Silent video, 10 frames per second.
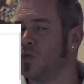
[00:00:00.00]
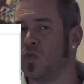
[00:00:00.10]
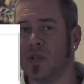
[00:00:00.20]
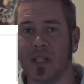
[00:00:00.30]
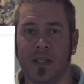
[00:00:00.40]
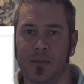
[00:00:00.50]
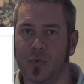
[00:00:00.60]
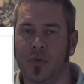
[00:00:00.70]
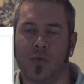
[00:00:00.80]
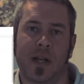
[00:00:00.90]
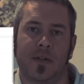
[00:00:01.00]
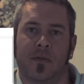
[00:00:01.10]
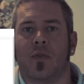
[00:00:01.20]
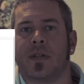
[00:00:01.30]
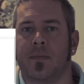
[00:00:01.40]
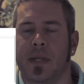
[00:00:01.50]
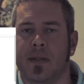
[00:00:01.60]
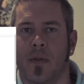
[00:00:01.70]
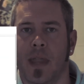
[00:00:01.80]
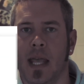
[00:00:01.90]
really broad range of
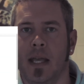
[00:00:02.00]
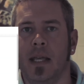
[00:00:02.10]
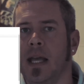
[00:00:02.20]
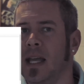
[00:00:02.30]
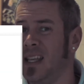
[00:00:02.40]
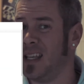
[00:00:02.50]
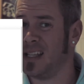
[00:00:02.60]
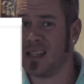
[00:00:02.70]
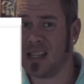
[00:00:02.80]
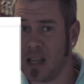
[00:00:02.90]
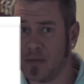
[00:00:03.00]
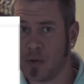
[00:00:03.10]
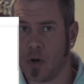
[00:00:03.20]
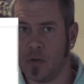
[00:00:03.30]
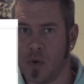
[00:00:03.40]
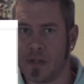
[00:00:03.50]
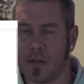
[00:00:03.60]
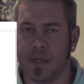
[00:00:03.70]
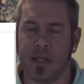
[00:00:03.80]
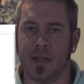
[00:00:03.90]
recipes on there. You can save your own
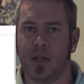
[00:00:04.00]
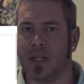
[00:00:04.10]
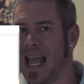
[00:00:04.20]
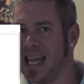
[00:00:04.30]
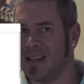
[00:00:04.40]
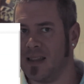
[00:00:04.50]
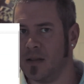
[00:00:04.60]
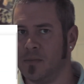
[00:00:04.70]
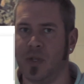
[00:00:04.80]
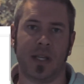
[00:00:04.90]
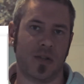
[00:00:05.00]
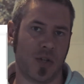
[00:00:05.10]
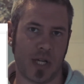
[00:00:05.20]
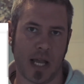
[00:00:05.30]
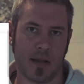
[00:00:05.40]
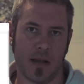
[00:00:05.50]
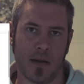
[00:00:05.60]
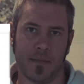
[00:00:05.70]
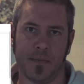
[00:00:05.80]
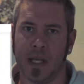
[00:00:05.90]
recipes, you can edit them, you can share
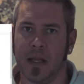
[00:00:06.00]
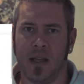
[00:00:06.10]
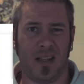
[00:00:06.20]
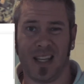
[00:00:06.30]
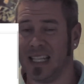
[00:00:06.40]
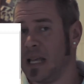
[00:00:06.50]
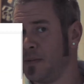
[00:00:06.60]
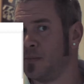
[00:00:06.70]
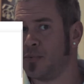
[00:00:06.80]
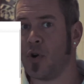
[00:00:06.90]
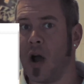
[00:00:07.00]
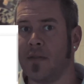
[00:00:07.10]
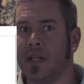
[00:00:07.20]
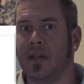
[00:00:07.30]
them, you can keep them private